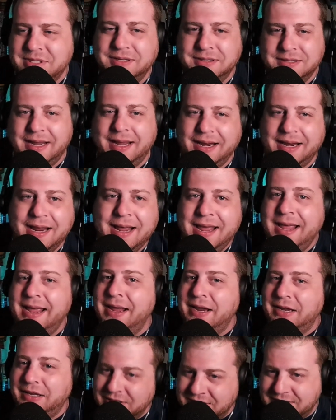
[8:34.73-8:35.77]
And
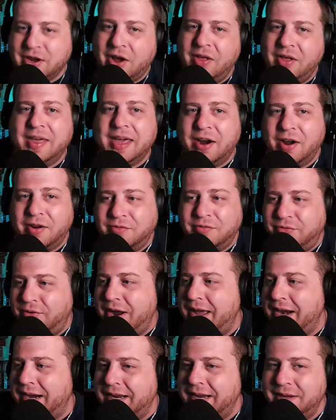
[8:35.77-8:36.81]
you saw that on
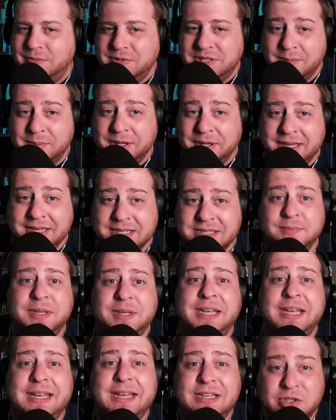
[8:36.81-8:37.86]
Friday. He was able to get some
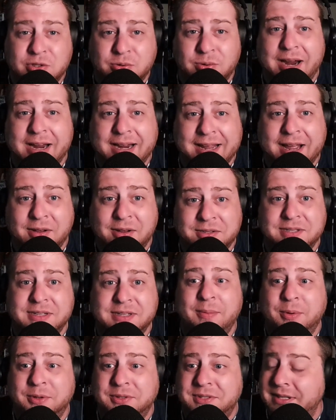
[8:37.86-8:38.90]
key strikeouts
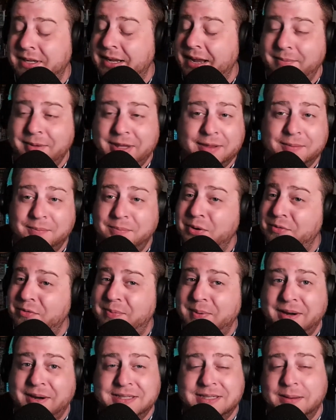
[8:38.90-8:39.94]
and the
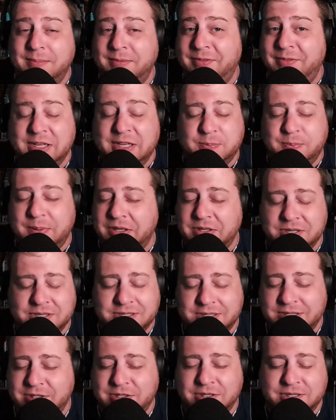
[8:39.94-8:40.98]
movement on some of his pitches
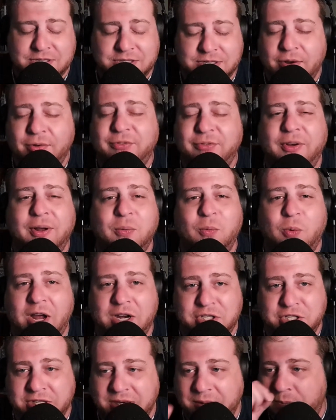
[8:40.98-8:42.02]
is just so fun
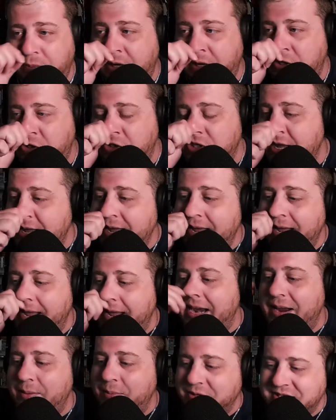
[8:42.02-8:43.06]
watching him pitch and
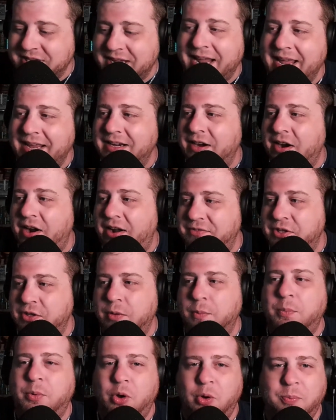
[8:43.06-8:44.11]
able to hand it off to the
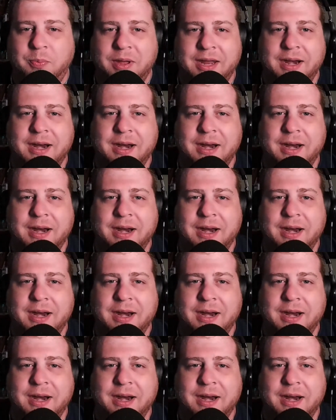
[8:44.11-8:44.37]
bullpen.